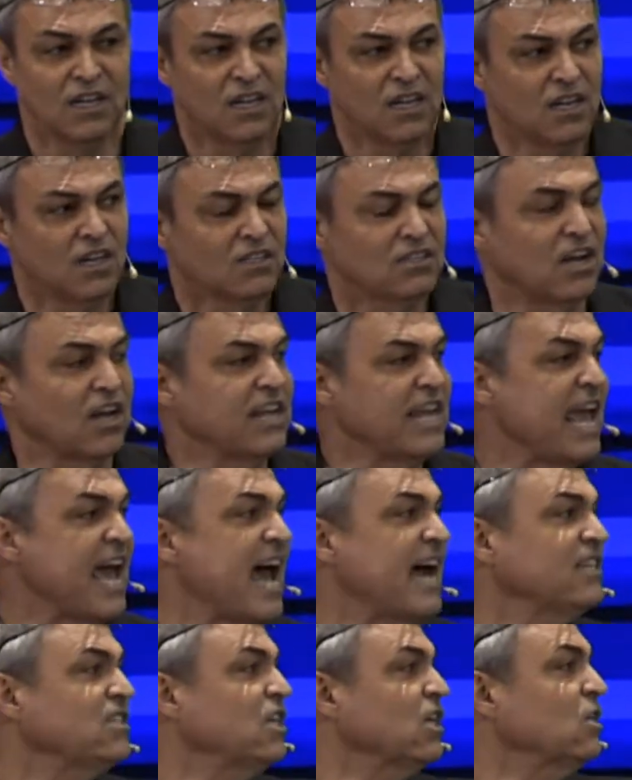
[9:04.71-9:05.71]
So you
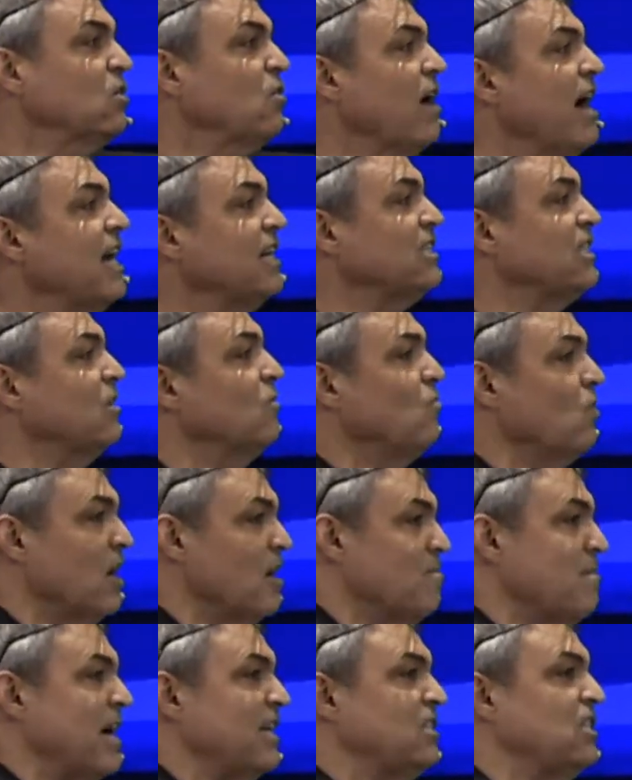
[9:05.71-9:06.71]
ask the question what
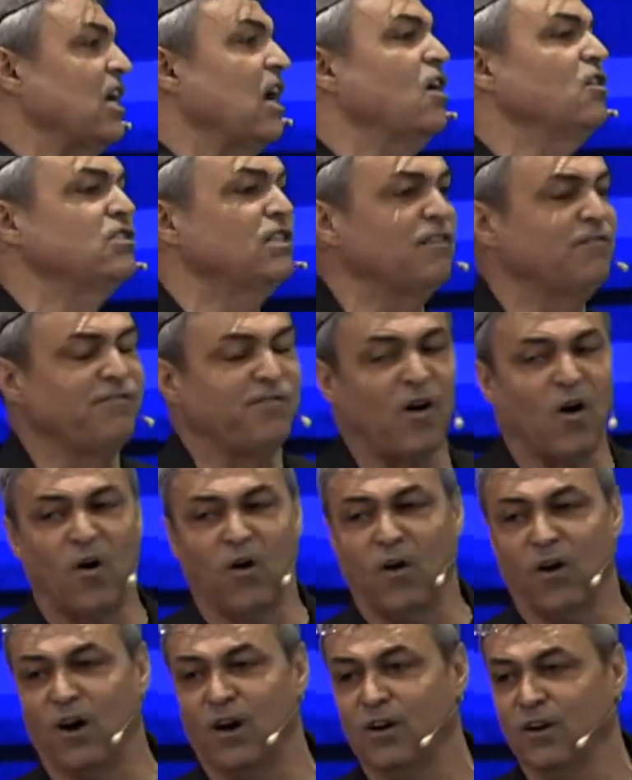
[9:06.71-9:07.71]
am I chosen
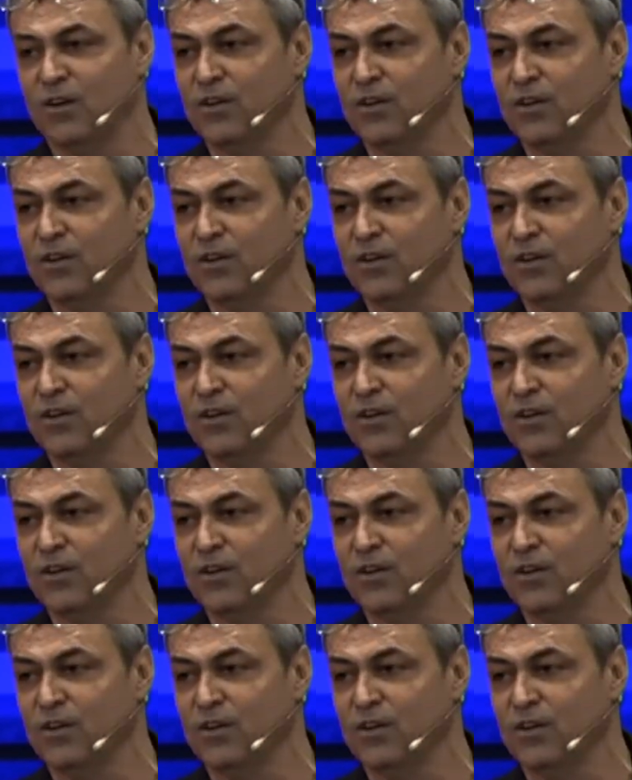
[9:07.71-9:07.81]
for?